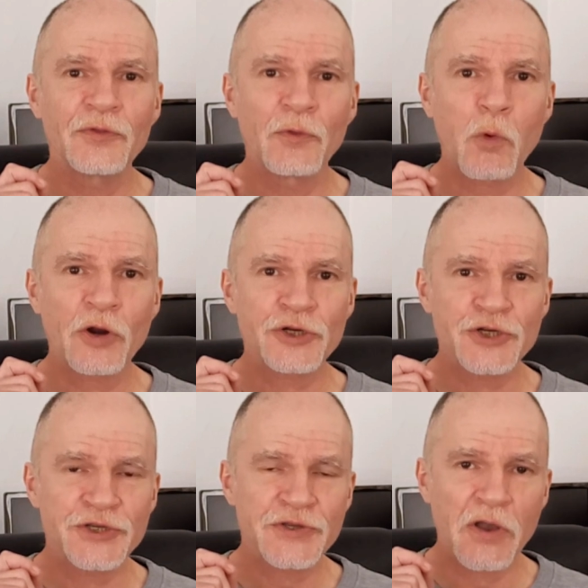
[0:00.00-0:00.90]
the
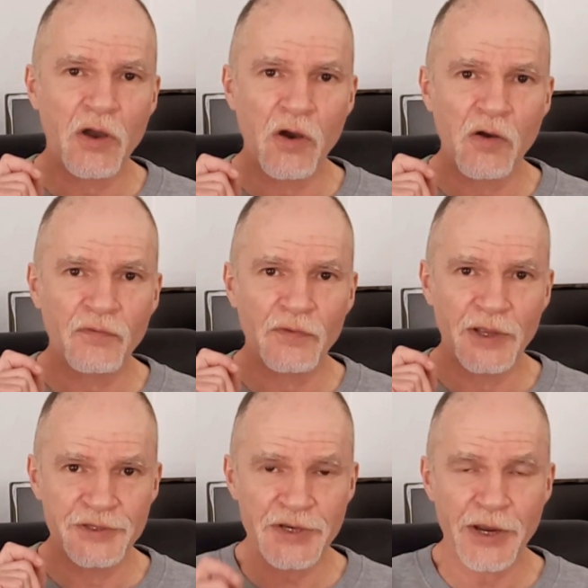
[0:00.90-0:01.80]
wattages of
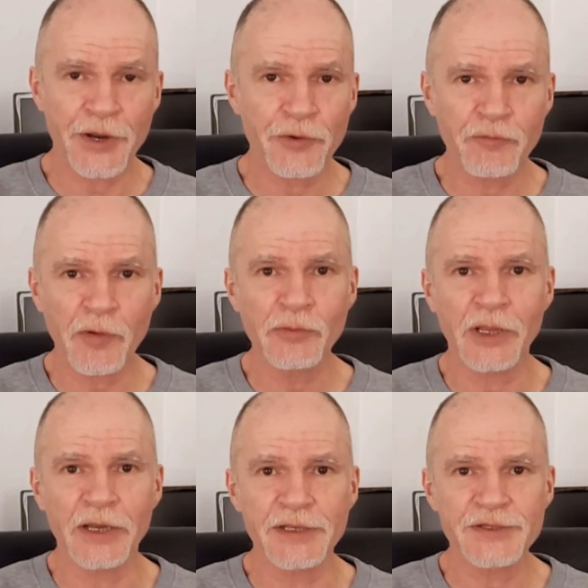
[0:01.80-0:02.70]
entire grow
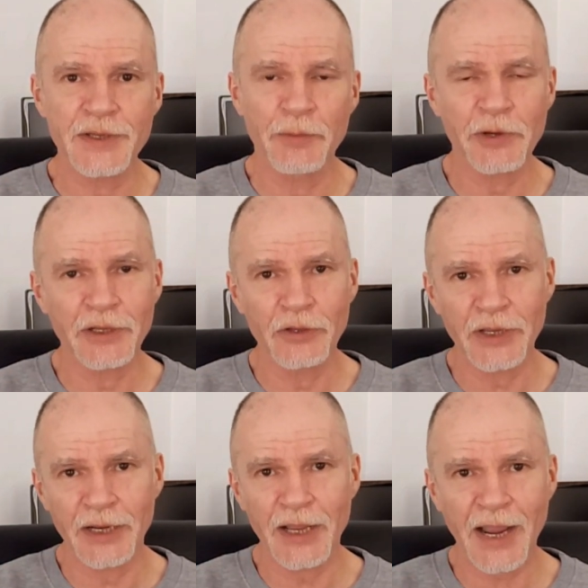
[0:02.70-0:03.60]
lights, and we're going to
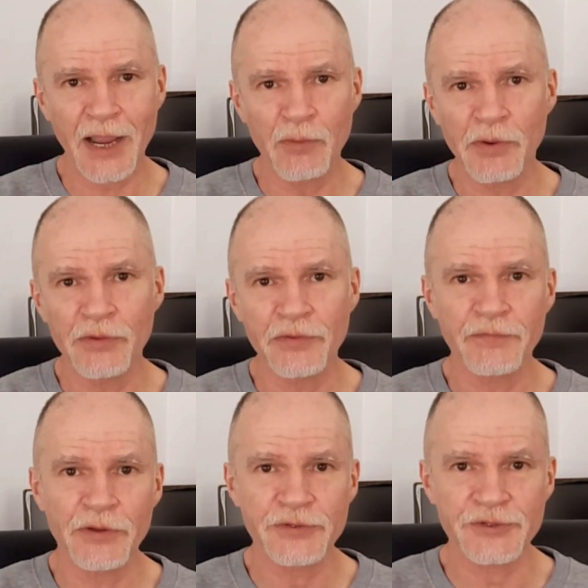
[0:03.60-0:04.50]
look at how both of
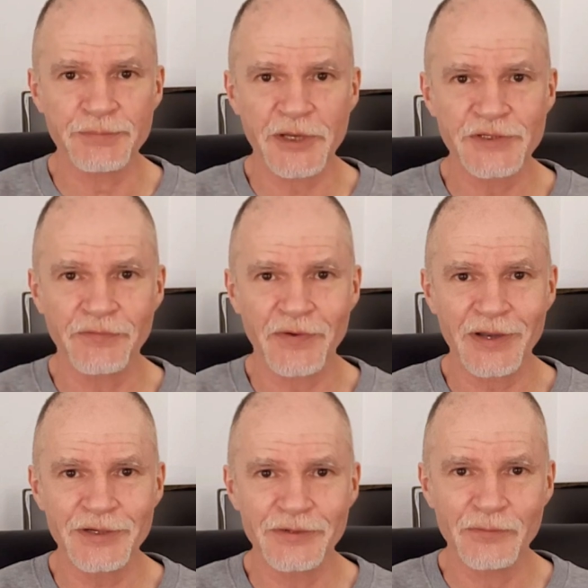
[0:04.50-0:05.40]
those are
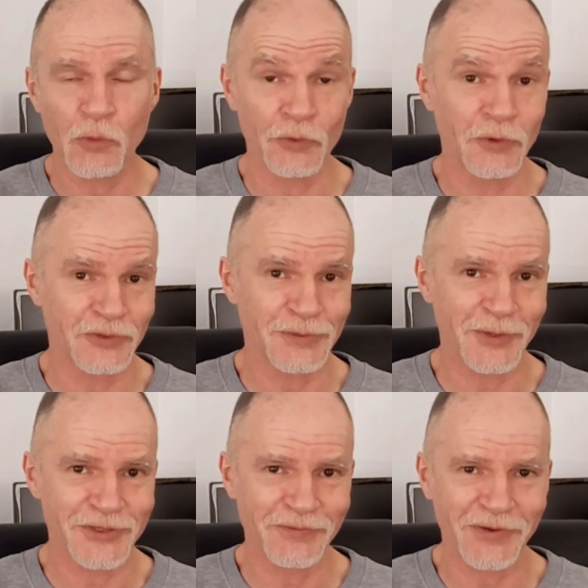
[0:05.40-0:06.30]
specified or not
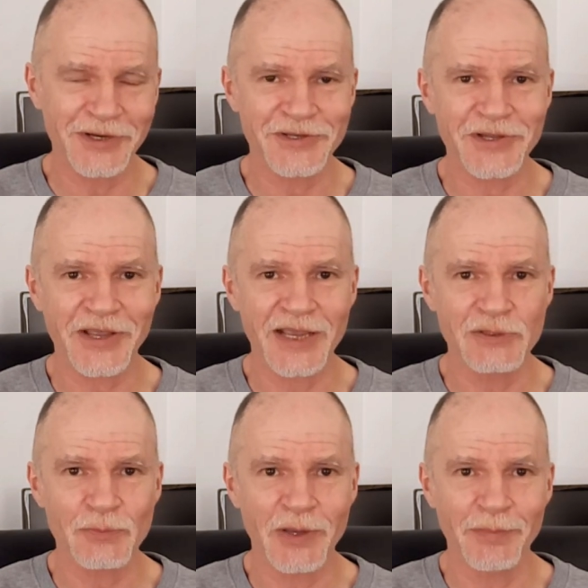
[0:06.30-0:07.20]
specified, as the
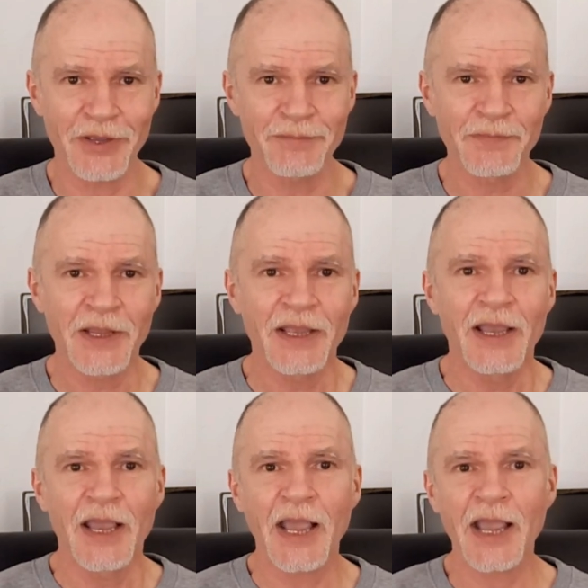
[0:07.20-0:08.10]
case may be.
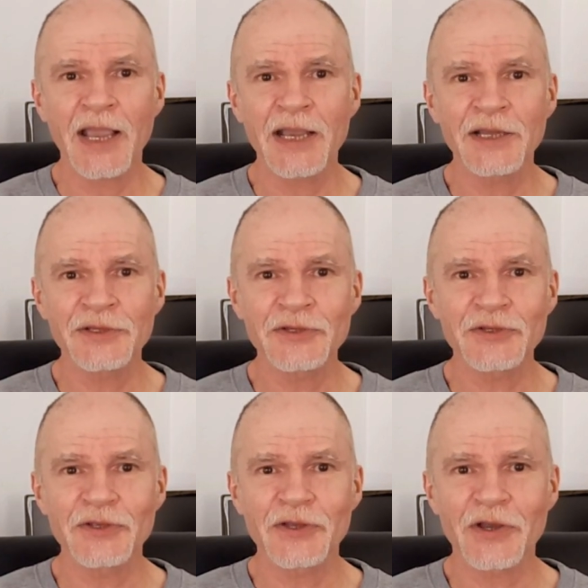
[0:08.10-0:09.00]
And
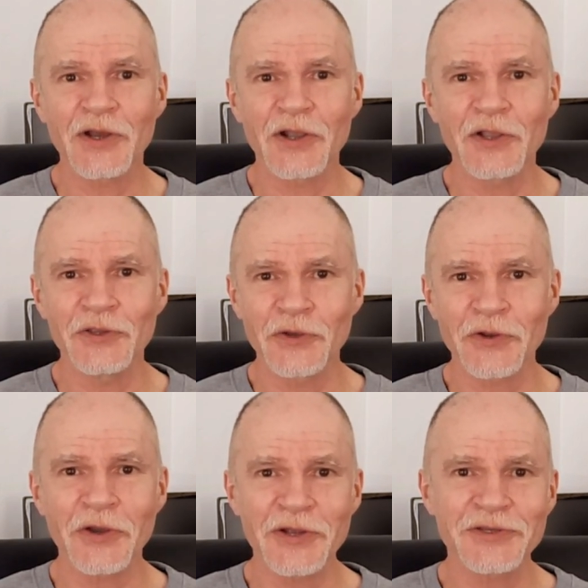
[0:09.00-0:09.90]
you're
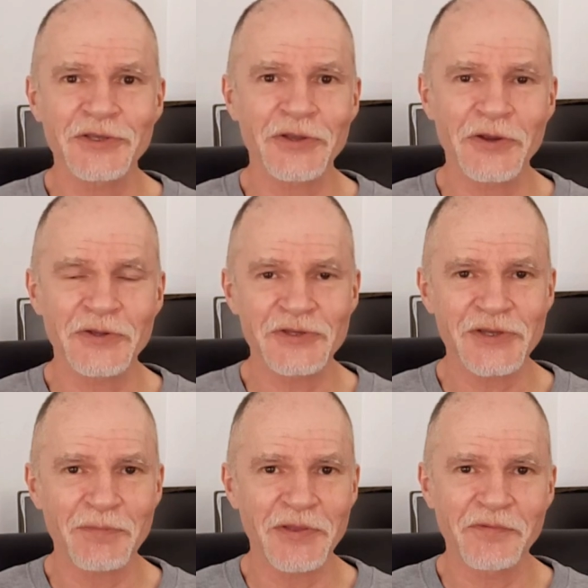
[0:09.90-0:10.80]
going to learn
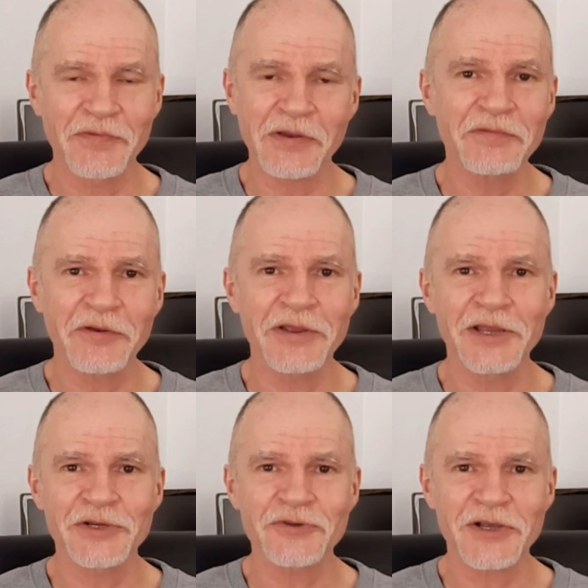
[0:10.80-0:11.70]
something very, very
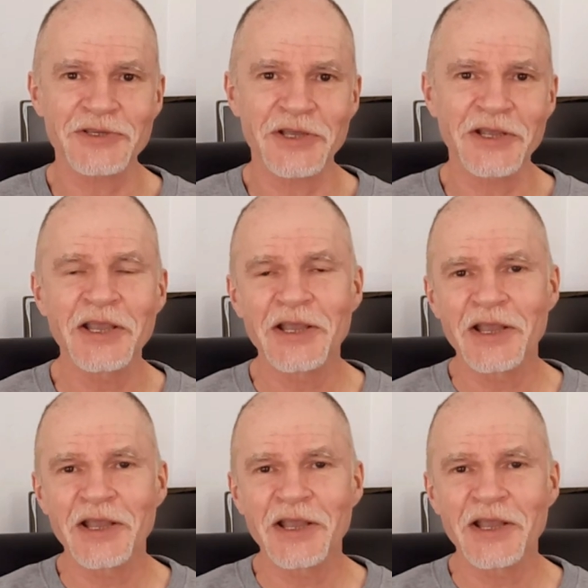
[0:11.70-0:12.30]
interesting